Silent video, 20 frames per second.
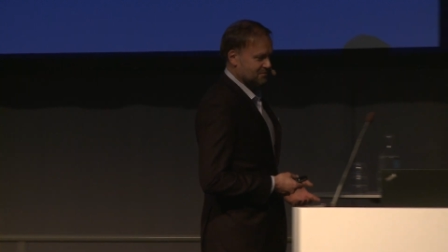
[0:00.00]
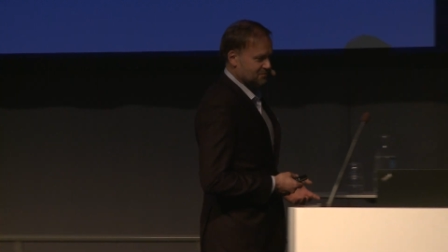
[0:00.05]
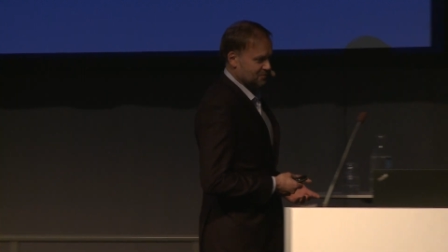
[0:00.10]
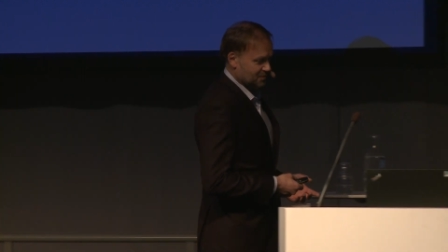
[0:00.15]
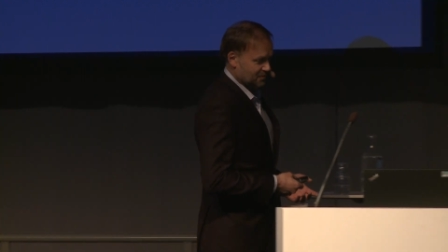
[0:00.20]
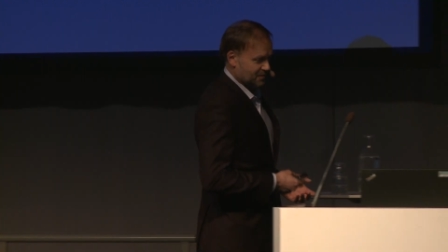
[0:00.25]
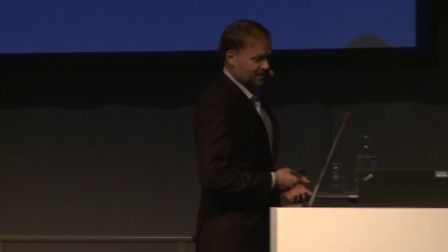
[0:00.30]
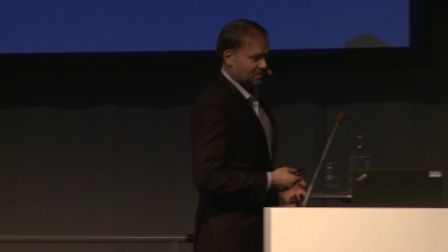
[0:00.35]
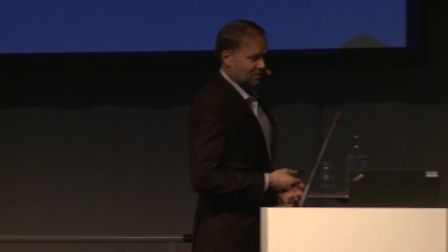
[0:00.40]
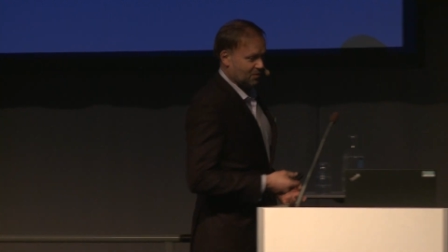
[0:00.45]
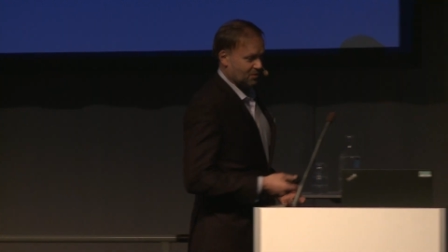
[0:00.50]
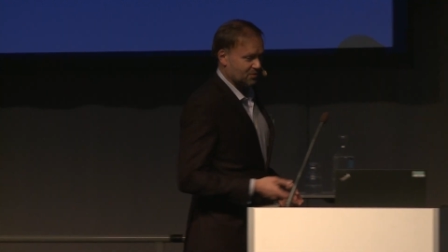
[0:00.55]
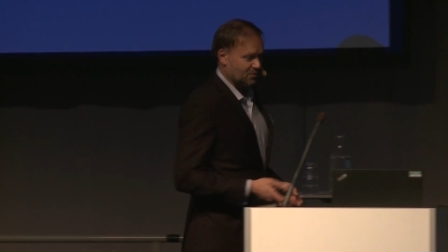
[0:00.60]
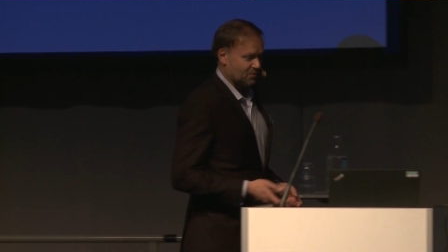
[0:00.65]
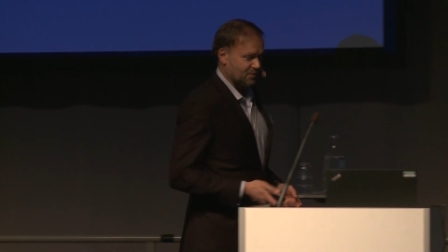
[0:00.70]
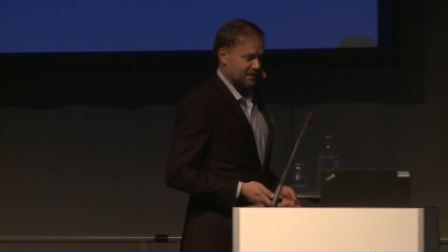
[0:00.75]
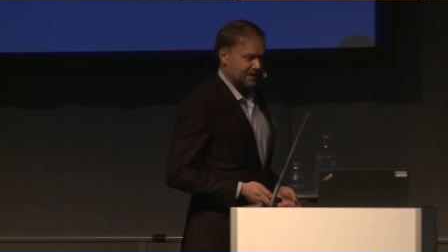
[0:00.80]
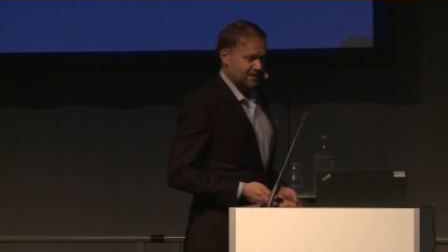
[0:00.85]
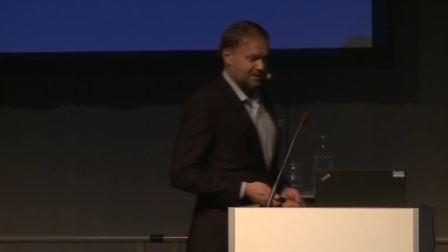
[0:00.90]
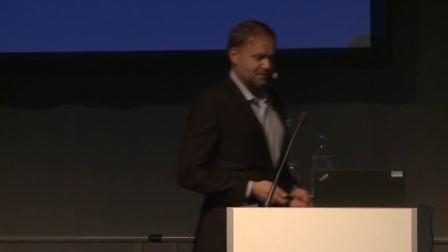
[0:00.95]
what we call
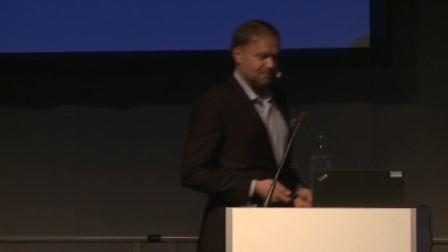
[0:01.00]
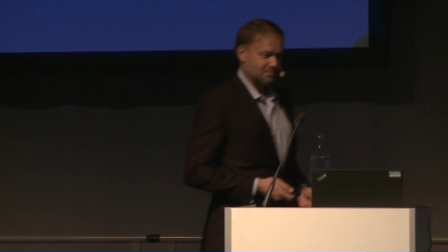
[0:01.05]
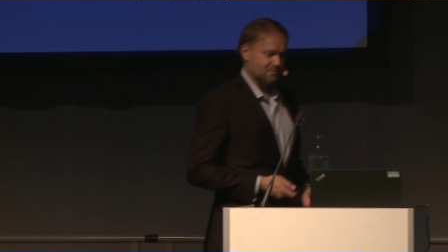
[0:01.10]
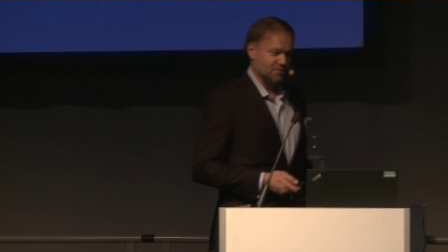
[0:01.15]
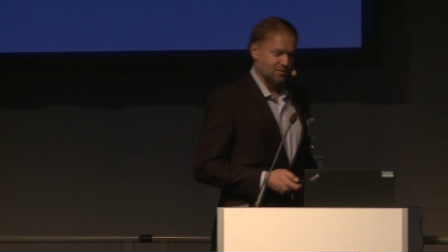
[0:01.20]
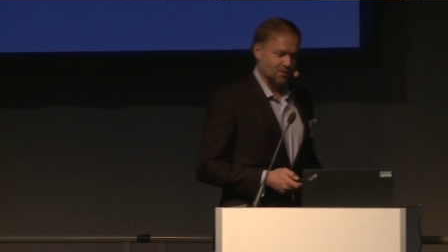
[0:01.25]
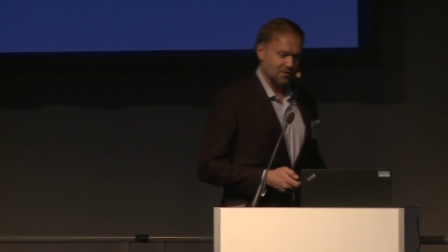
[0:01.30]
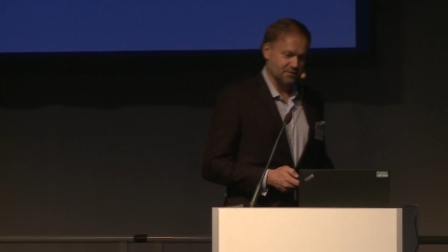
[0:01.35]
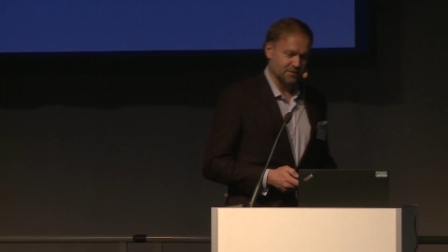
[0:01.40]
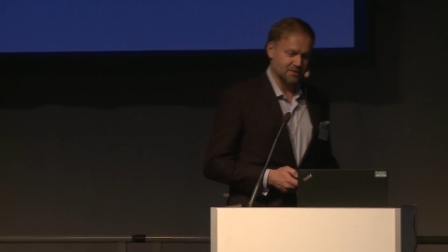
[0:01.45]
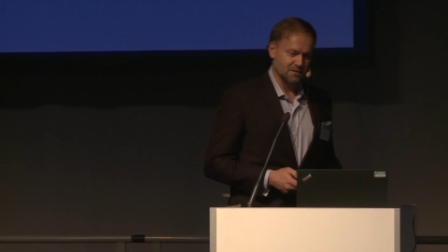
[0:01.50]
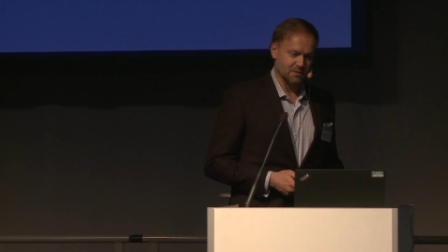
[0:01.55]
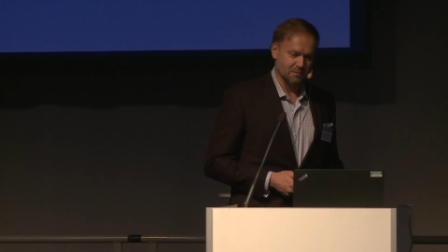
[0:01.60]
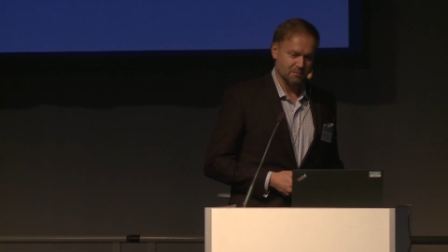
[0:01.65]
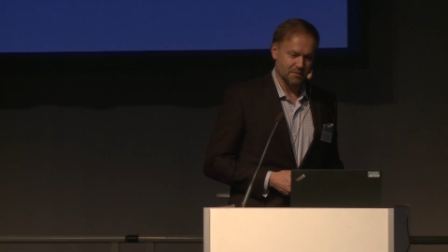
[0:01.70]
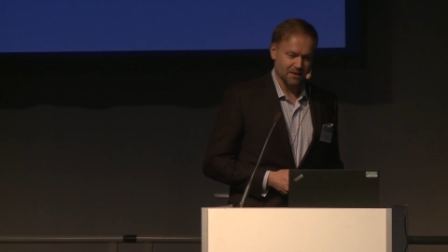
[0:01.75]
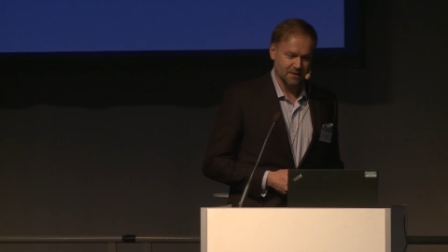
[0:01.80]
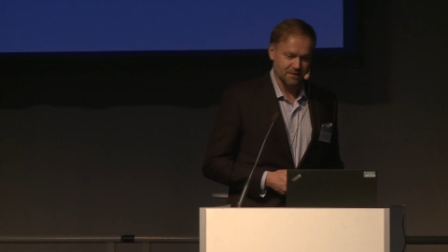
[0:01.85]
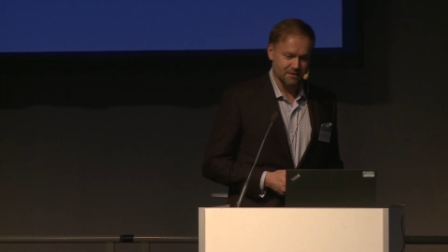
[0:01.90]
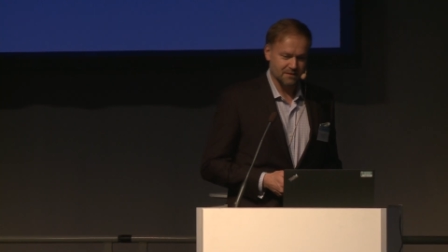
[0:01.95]
green
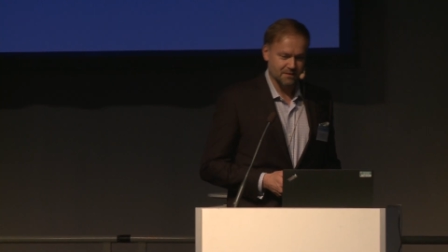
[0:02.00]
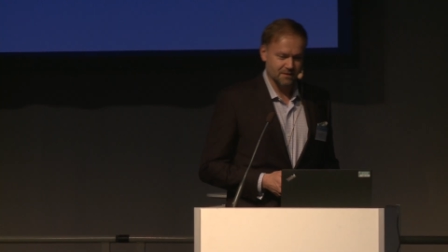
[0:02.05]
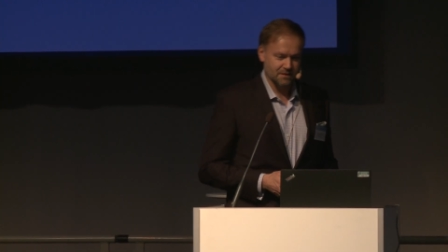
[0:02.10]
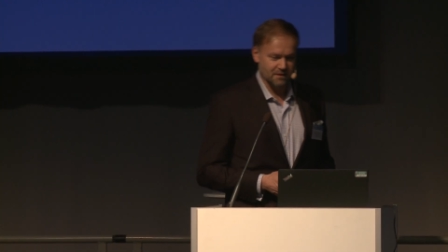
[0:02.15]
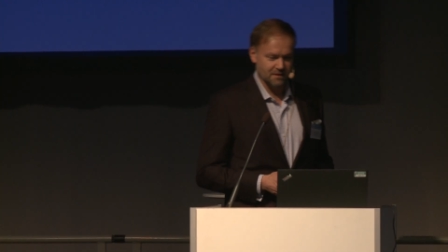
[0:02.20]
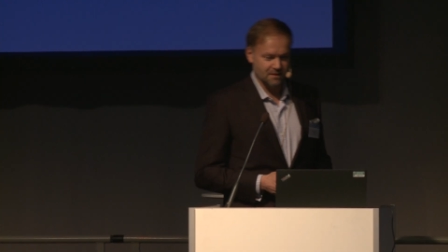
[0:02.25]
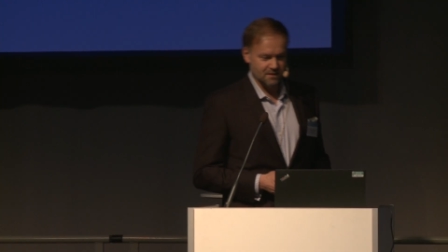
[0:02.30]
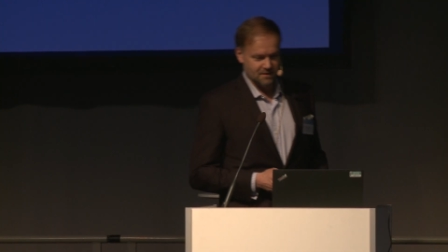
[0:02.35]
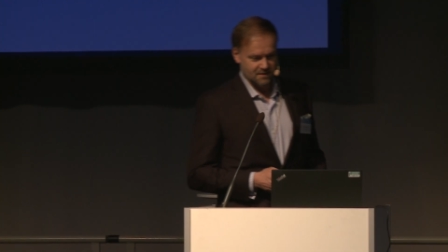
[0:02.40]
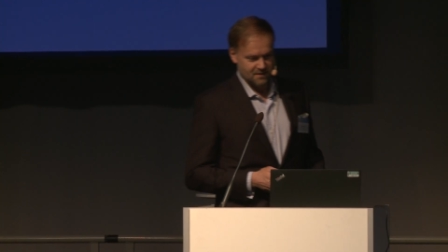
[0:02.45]
profitability.